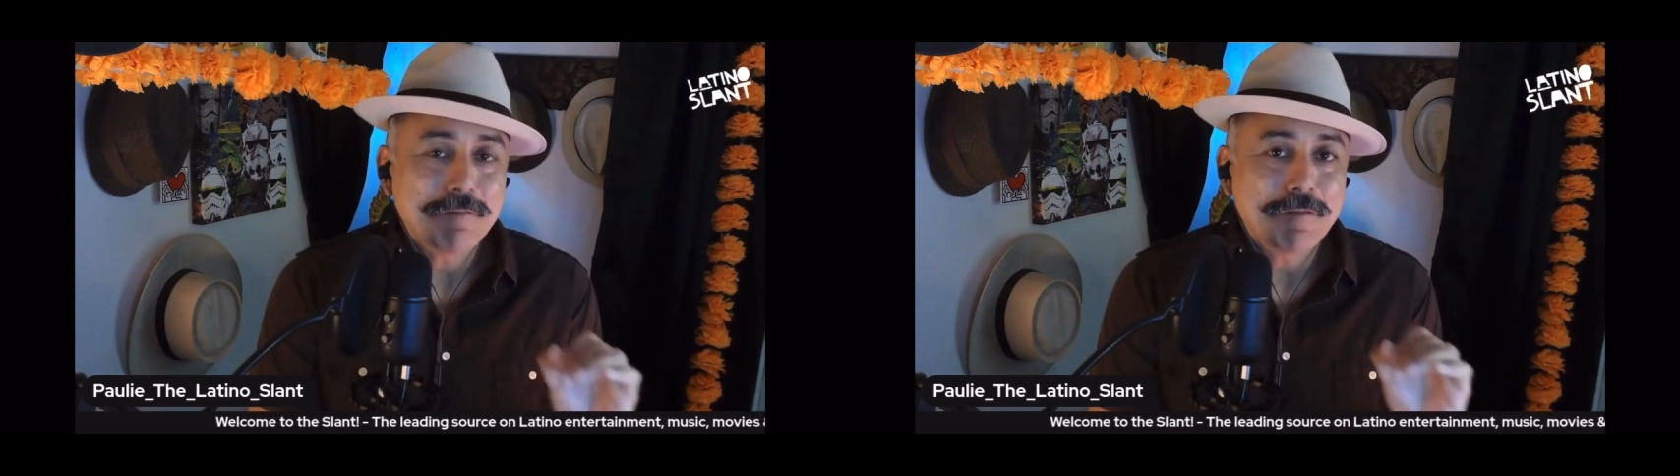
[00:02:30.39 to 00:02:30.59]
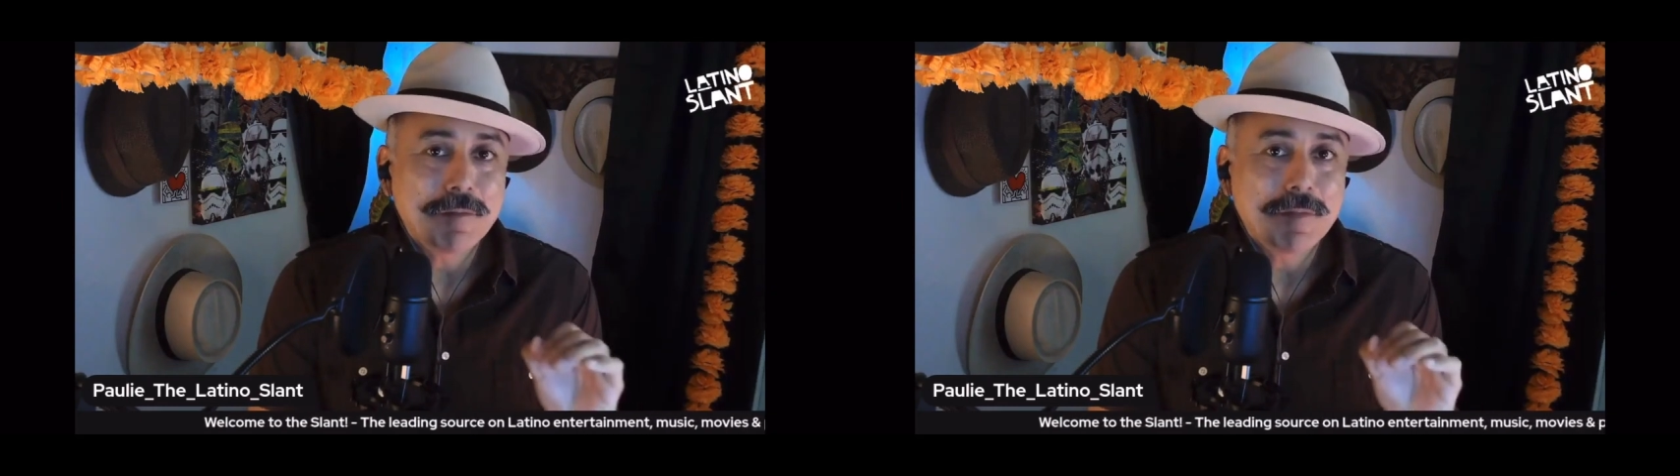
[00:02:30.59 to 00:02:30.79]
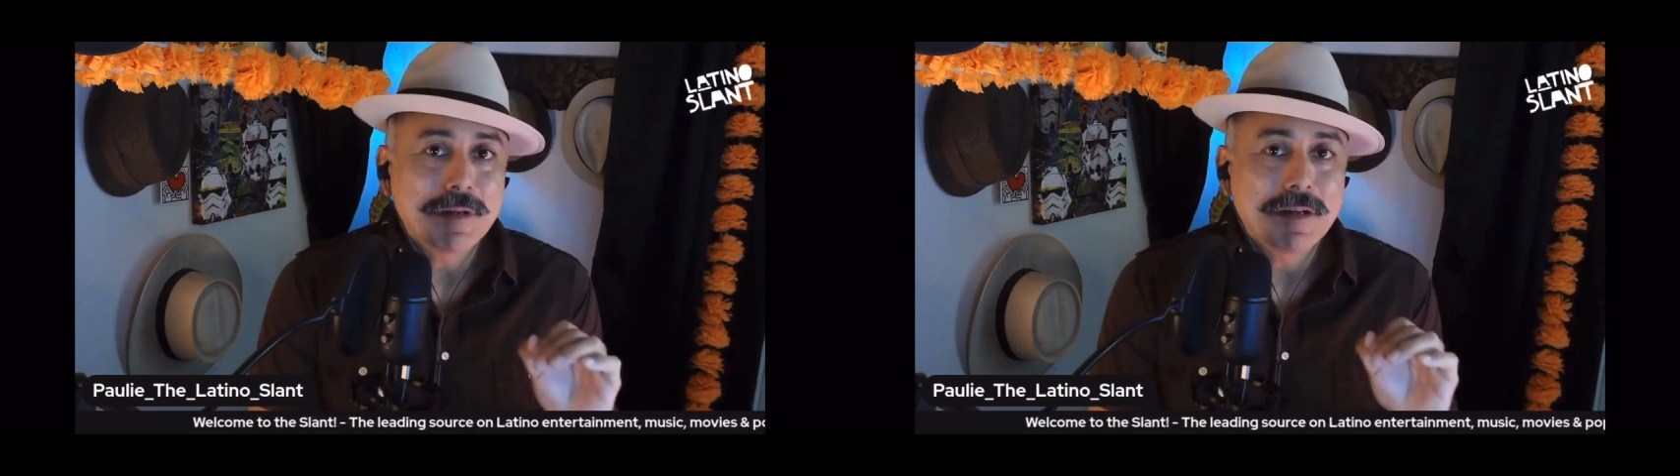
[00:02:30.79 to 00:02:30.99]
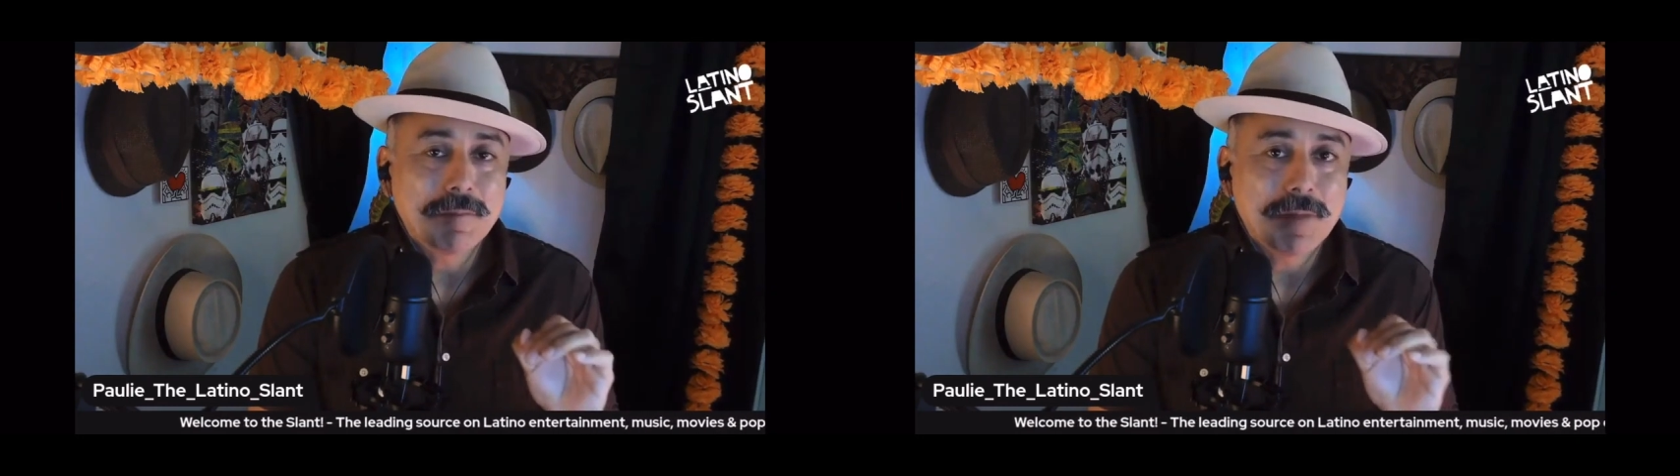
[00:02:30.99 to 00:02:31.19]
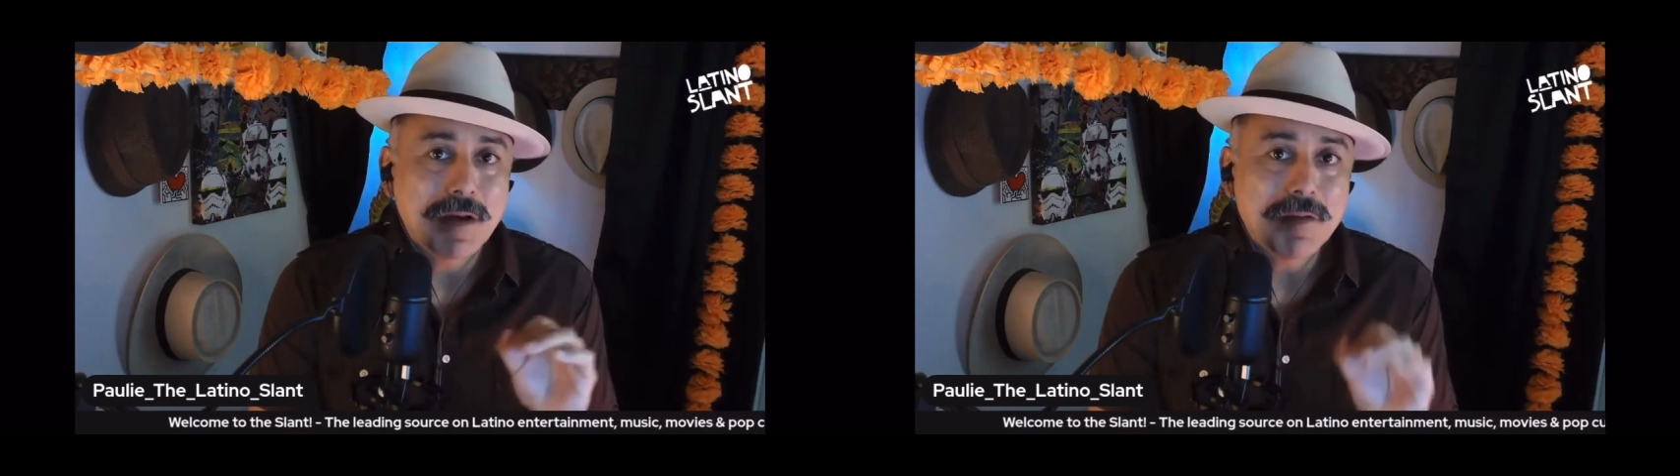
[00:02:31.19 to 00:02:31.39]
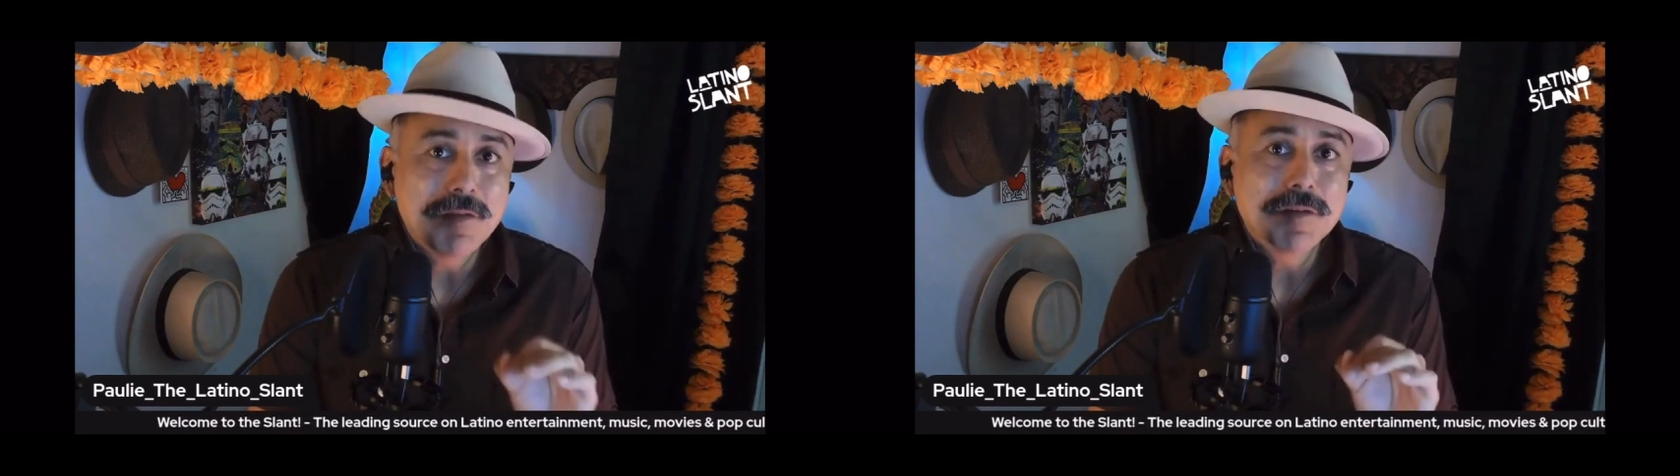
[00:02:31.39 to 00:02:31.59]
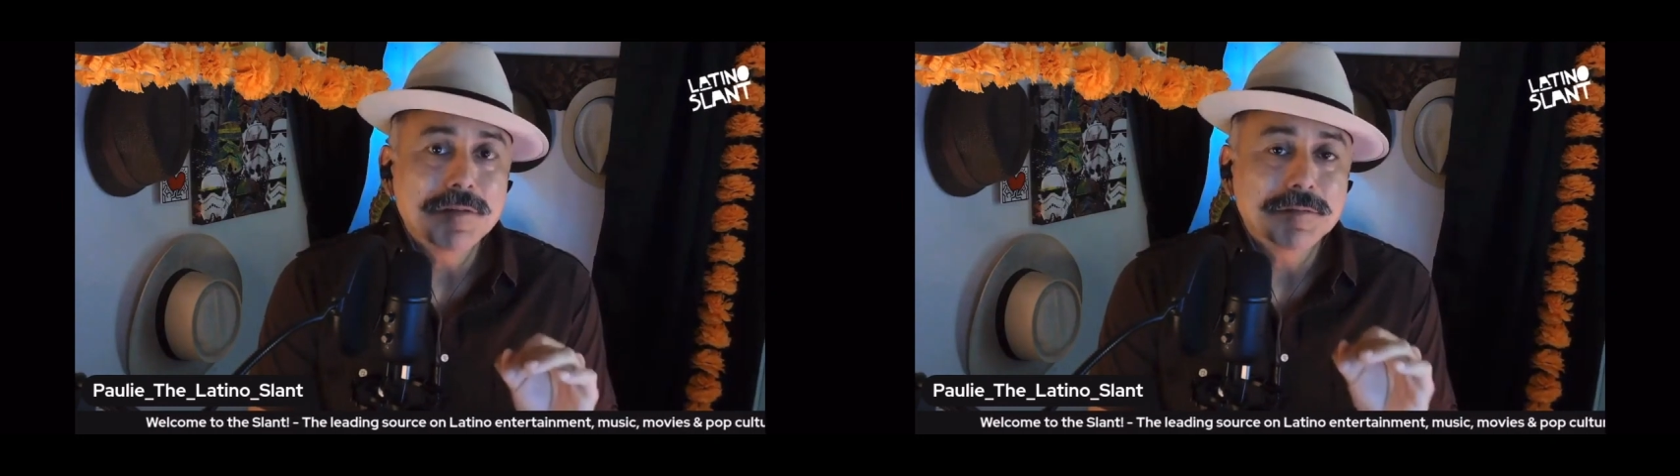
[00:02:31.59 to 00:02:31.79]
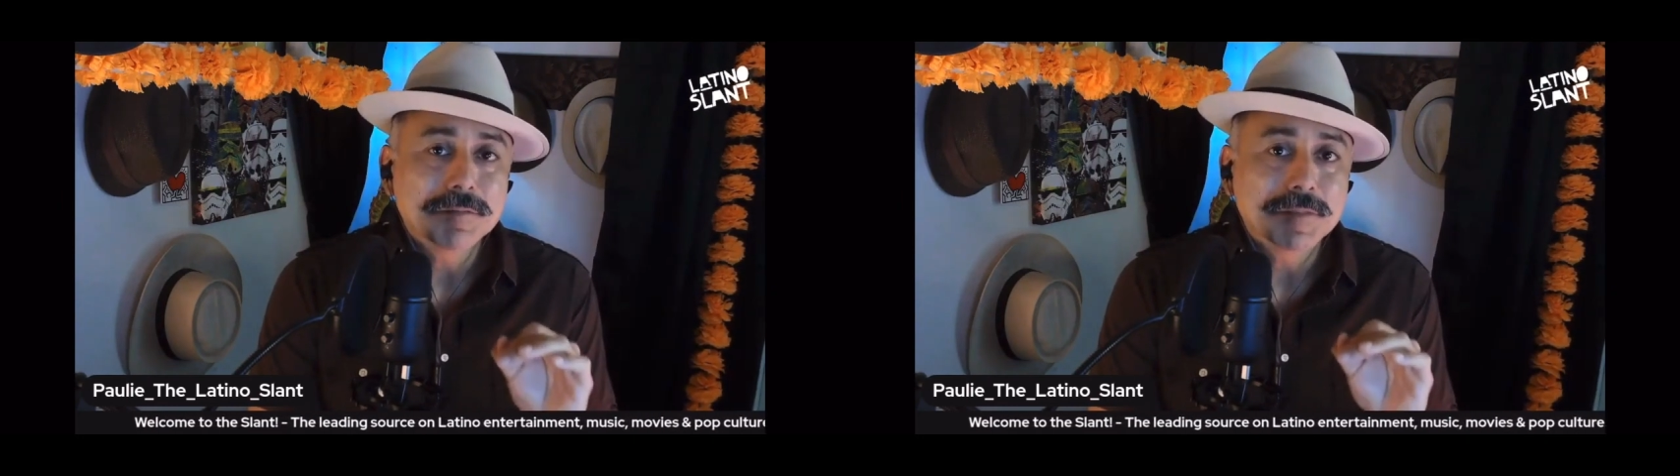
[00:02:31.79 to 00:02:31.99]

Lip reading: from other